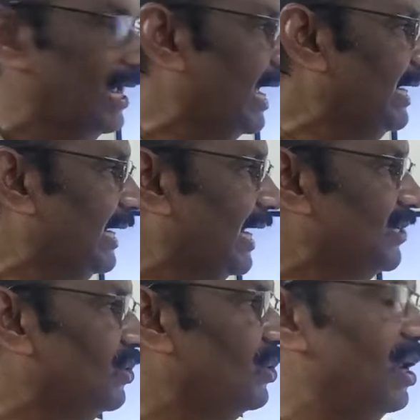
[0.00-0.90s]
And it
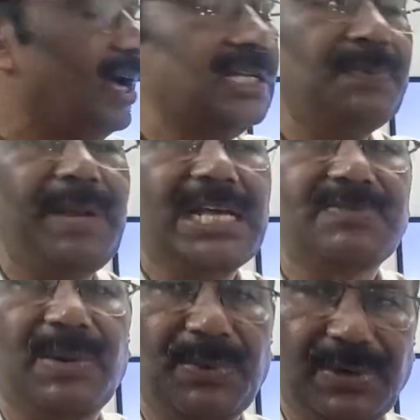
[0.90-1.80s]
has no large
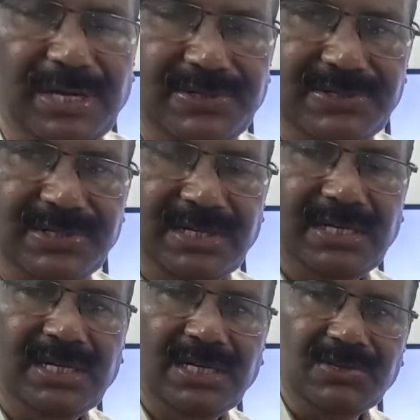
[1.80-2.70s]
plasma proteins.
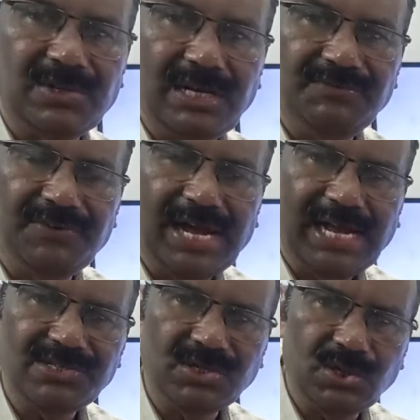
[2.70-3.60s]
So lymph
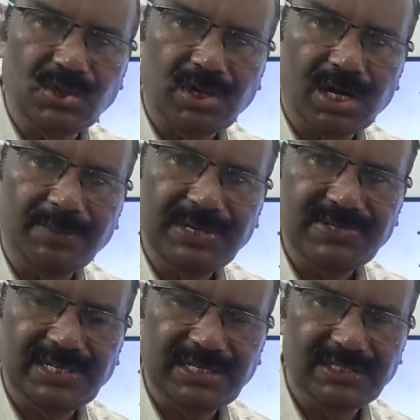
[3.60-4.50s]
has no
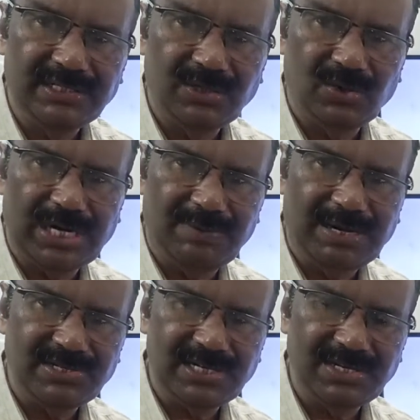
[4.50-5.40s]
RBC, no red
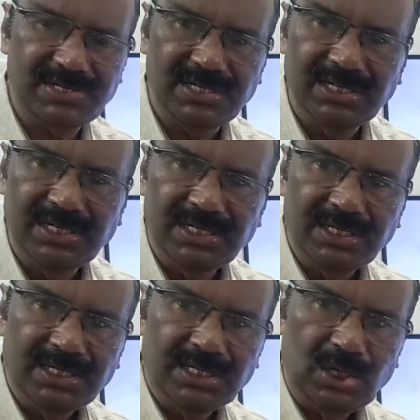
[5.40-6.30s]
blood cells,
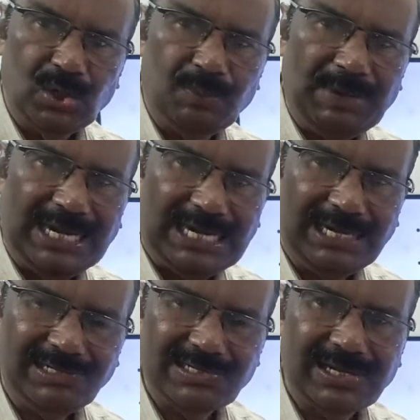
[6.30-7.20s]
no
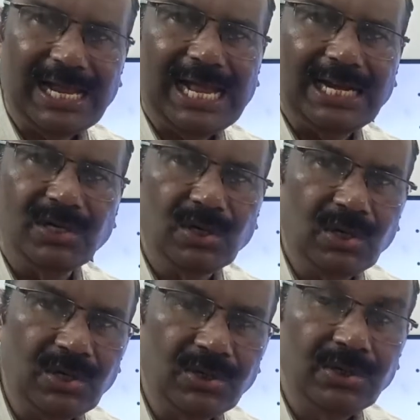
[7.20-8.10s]
platelets, and
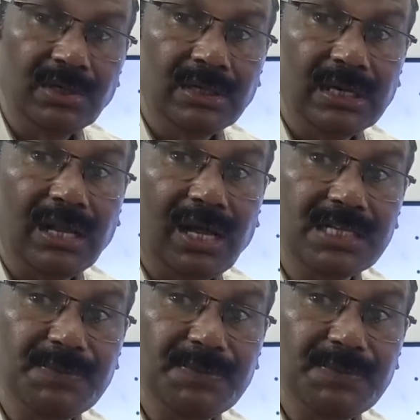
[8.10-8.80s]
no large